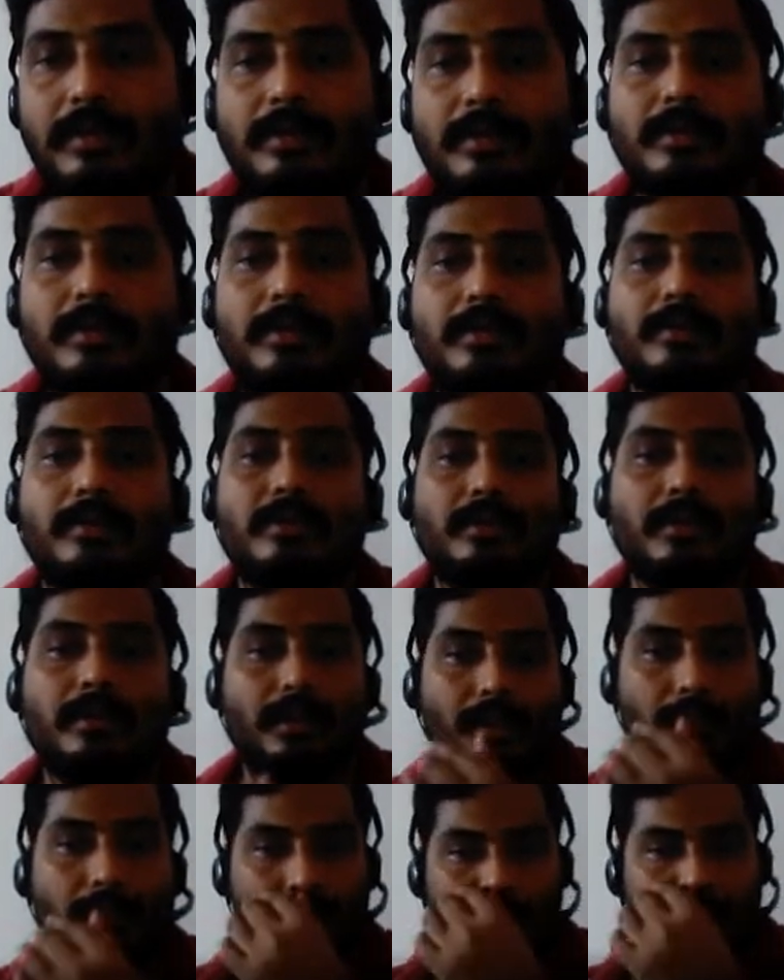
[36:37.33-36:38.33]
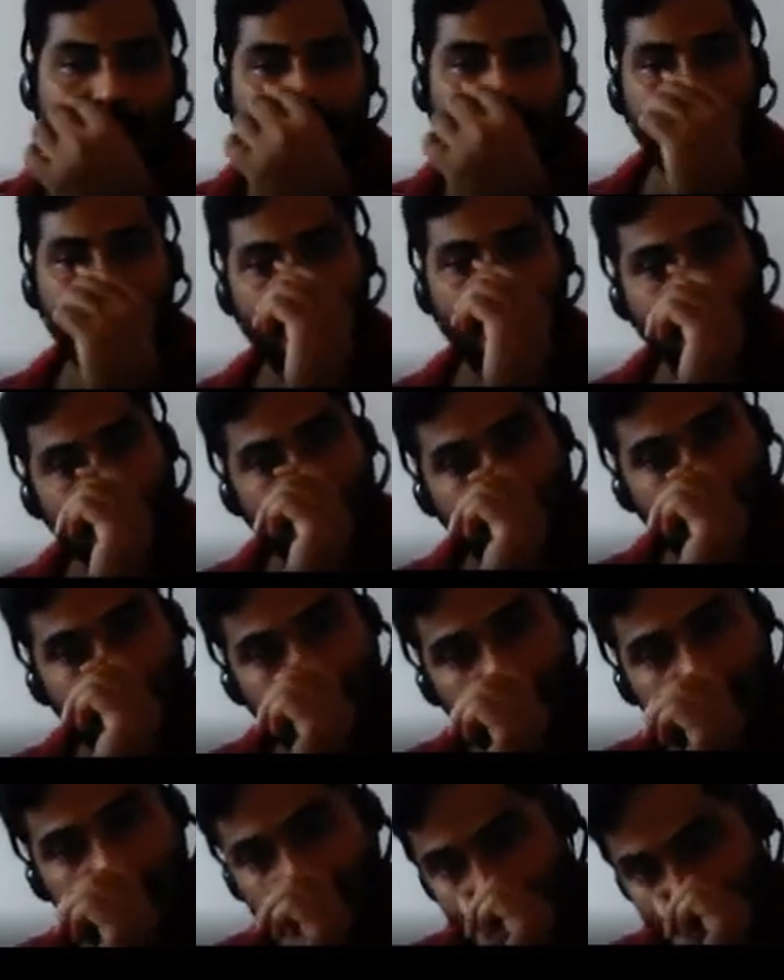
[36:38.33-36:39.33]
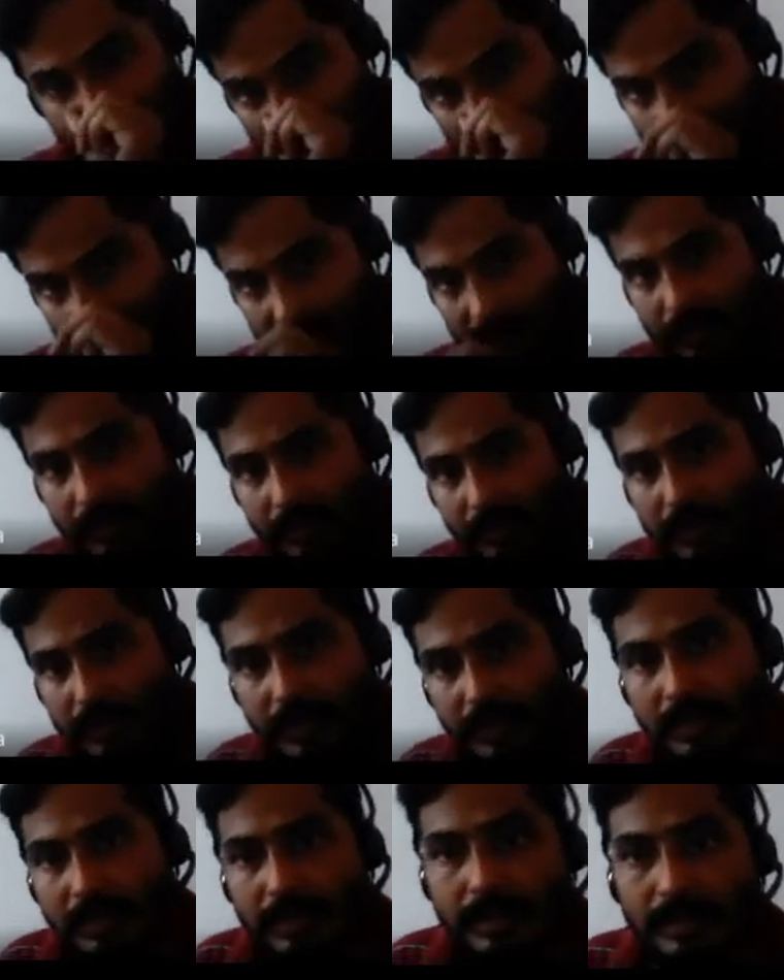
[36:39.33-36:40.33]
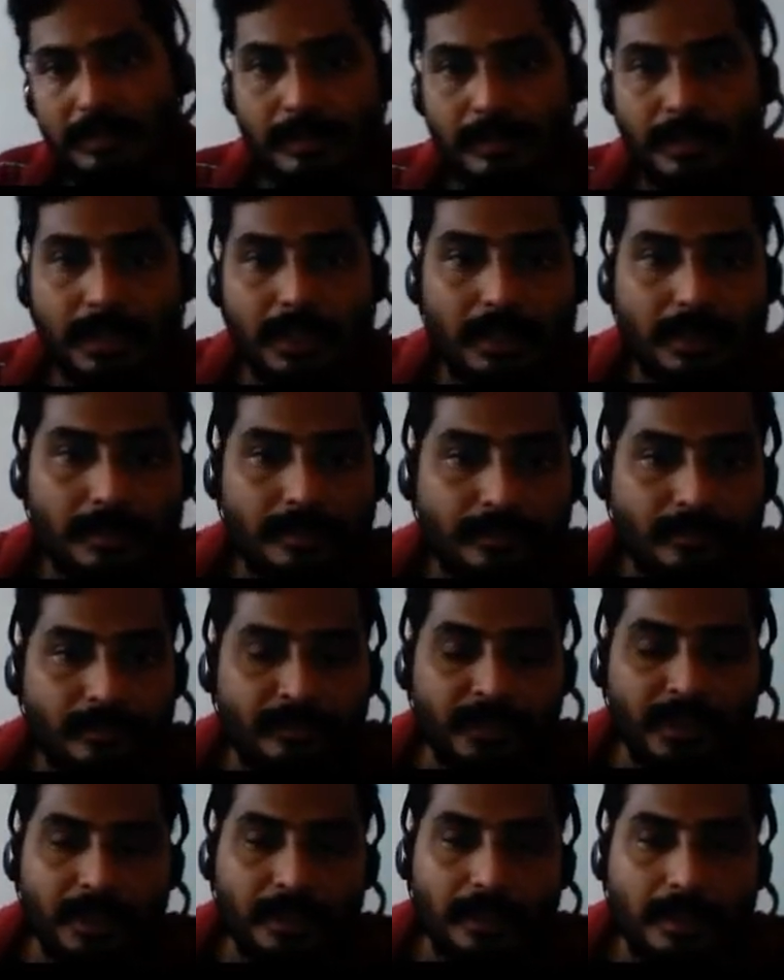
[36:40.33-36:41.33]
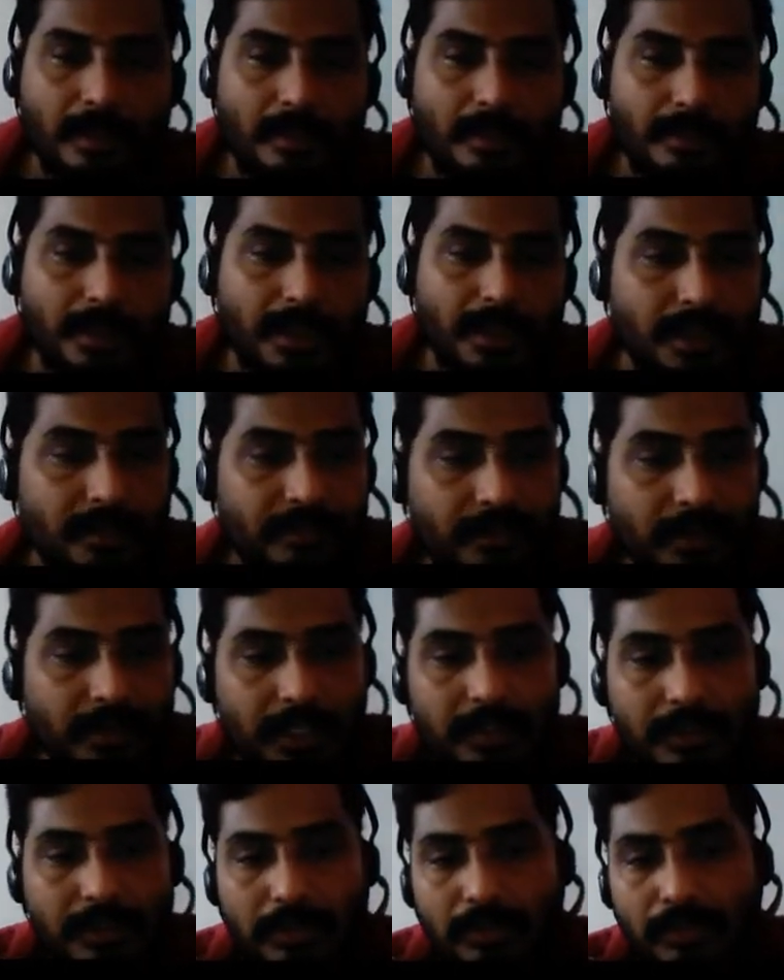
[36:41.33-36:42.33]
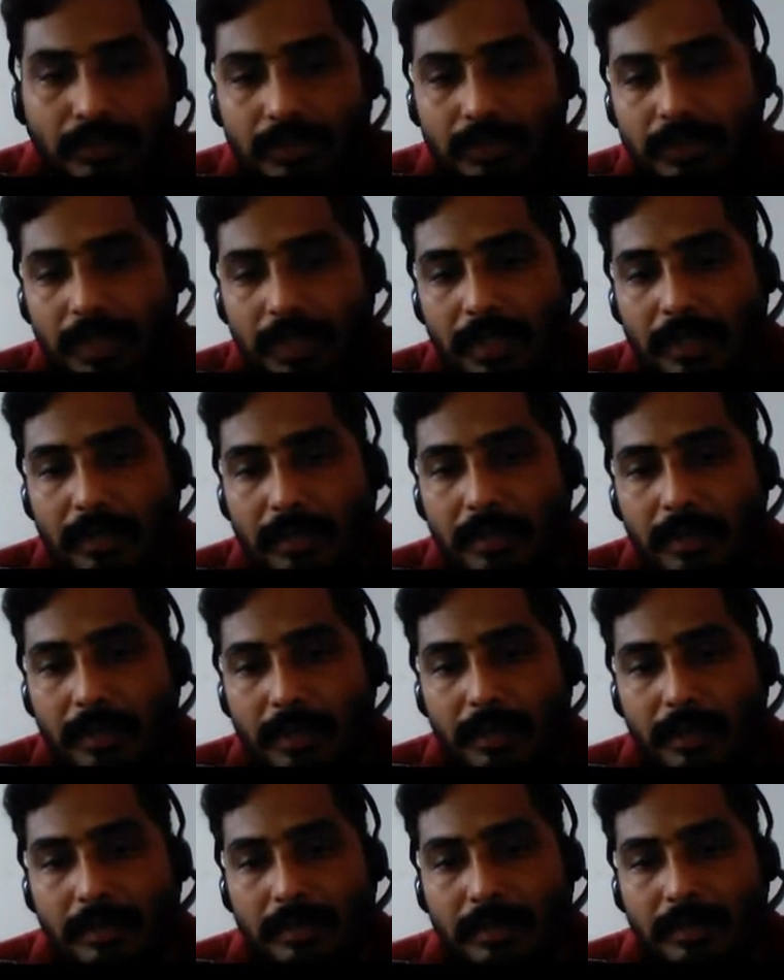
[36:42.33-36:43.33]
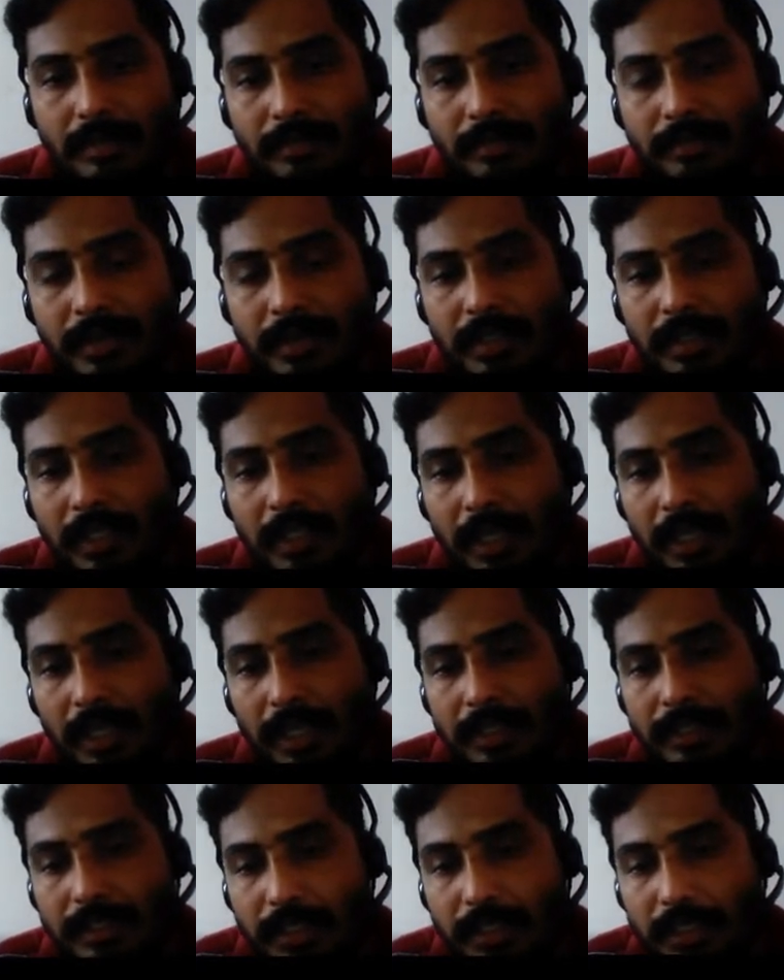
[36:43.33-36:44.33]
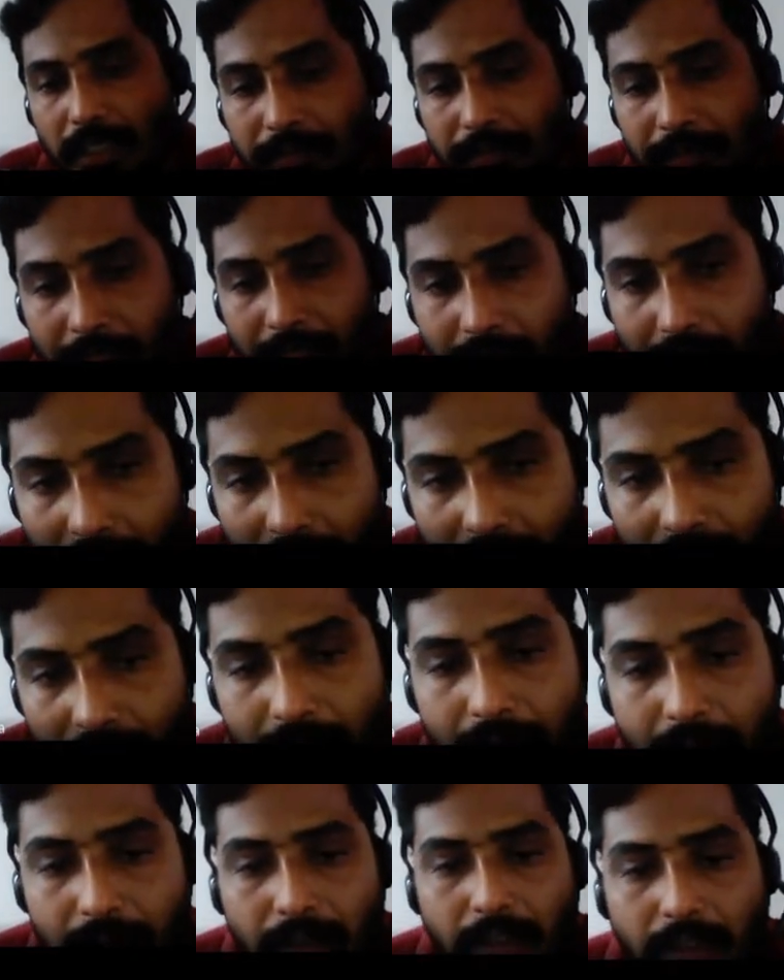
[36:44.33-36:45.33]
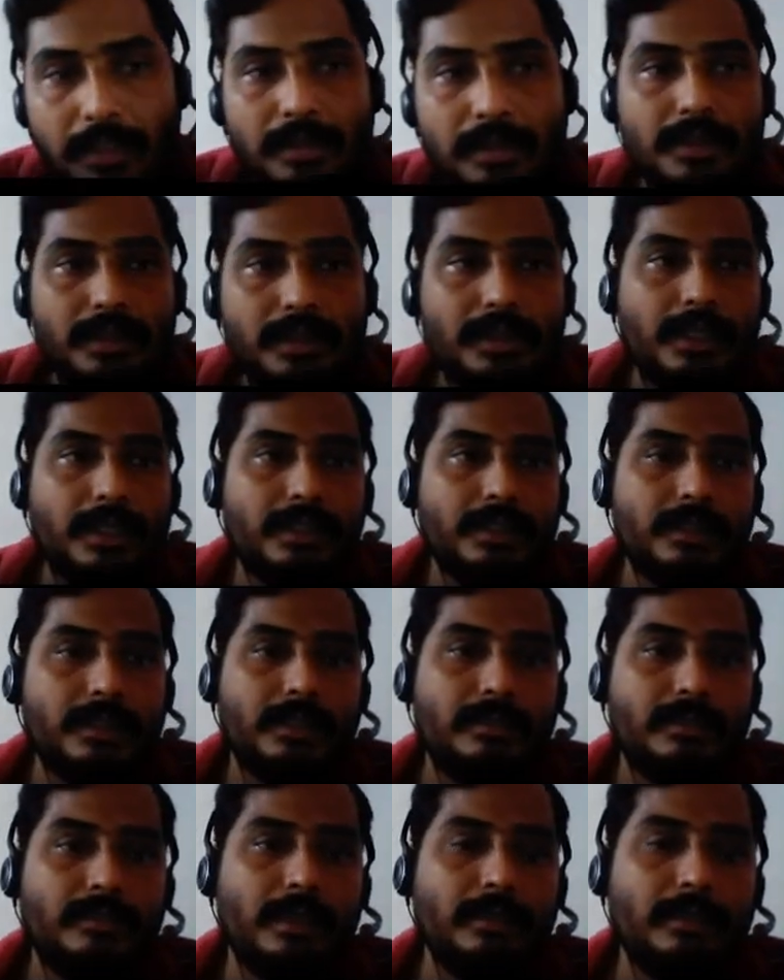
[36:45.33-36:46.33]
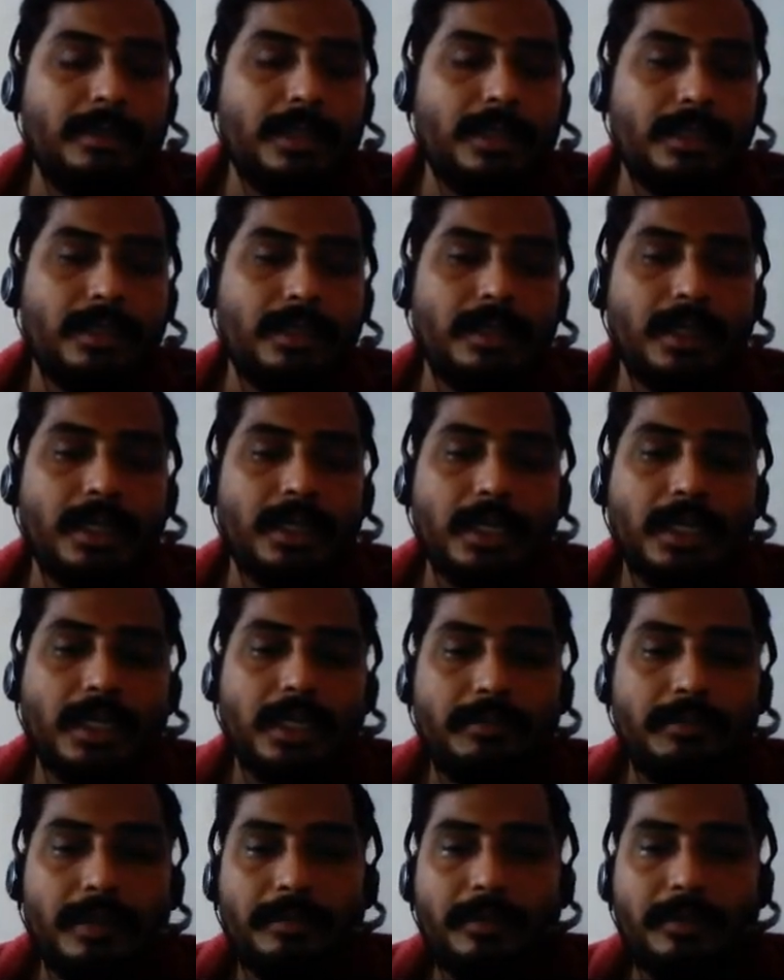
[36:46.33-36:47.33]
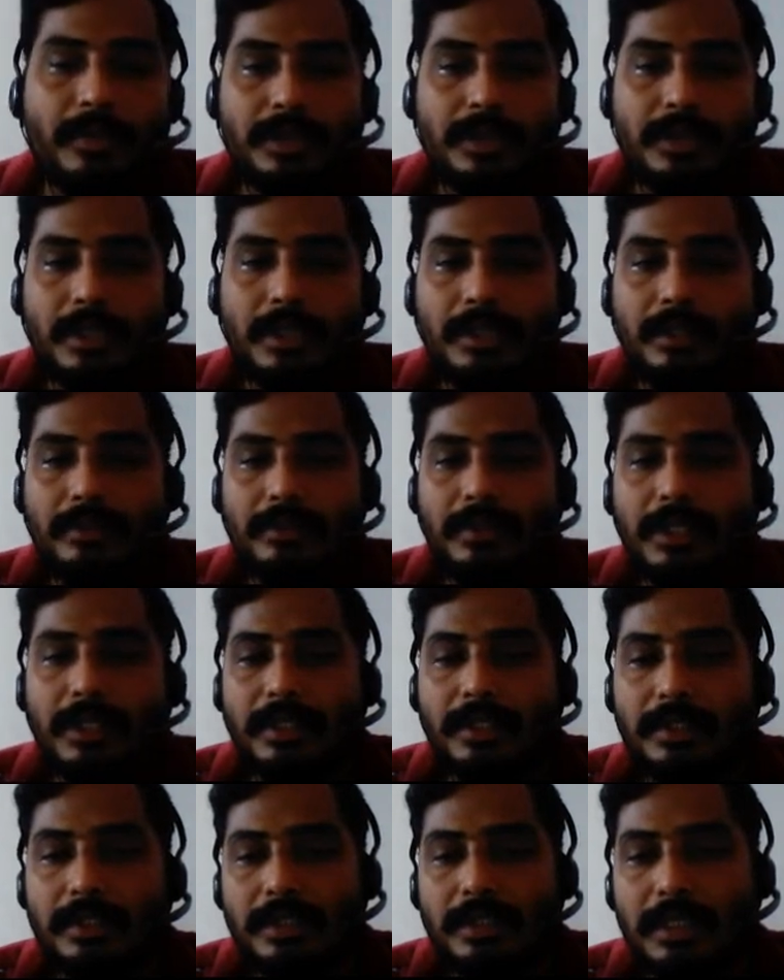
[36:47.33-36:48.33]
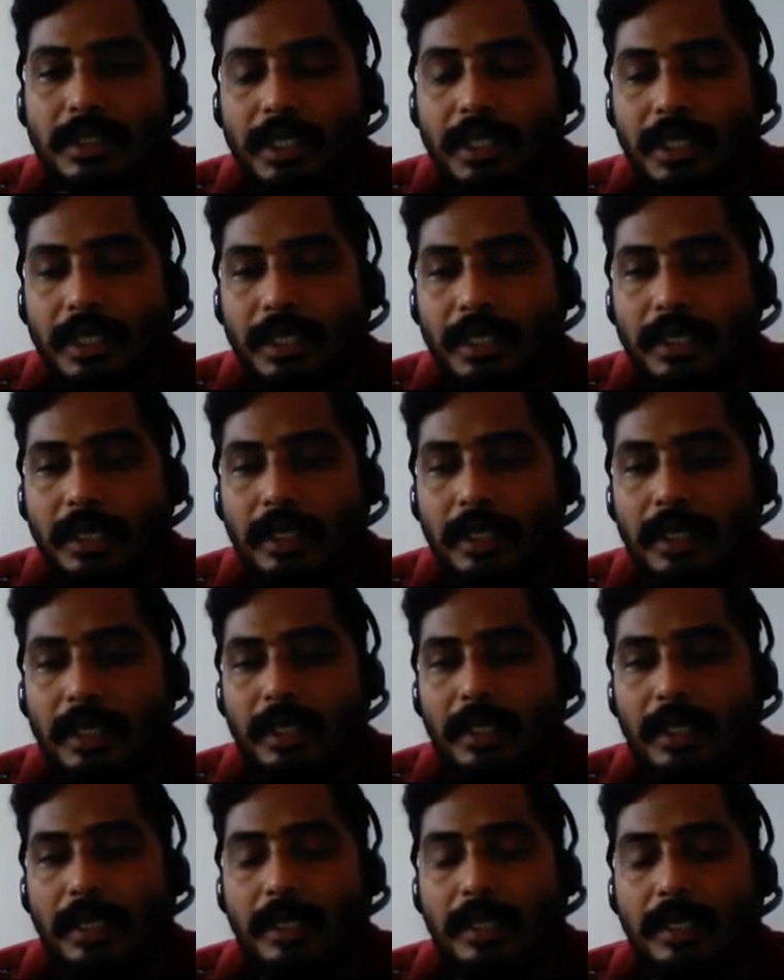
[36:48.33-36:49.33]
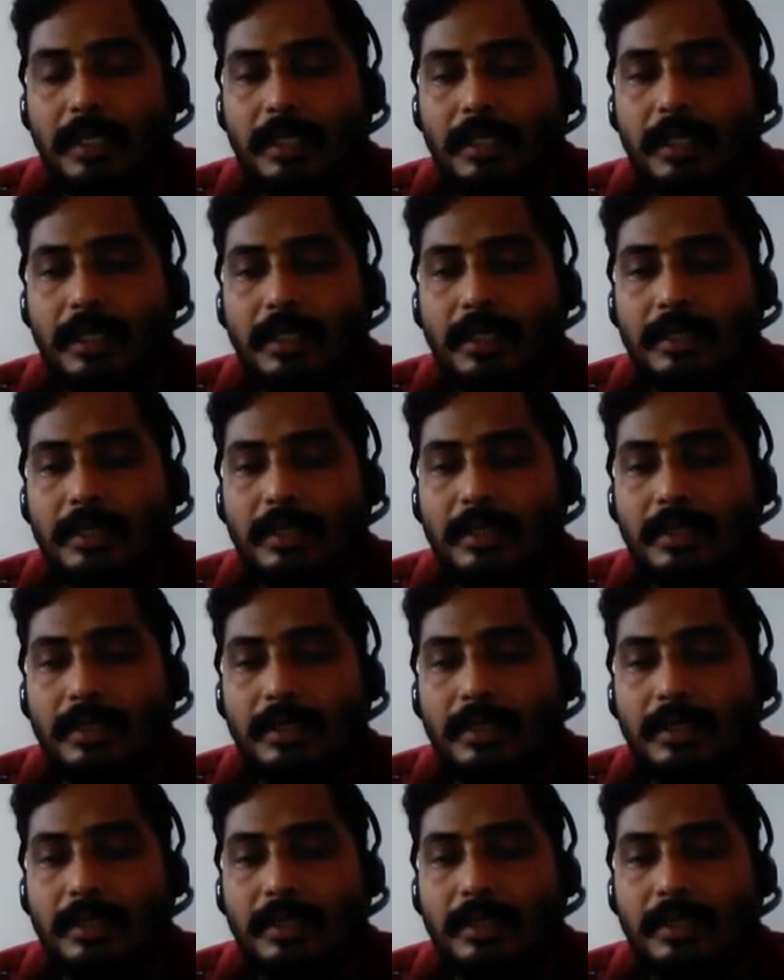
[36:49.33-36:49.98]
So uh, so this is how it defines Hooke's law. So within the elastic limit, the stress will be directly proportional to the strain, and that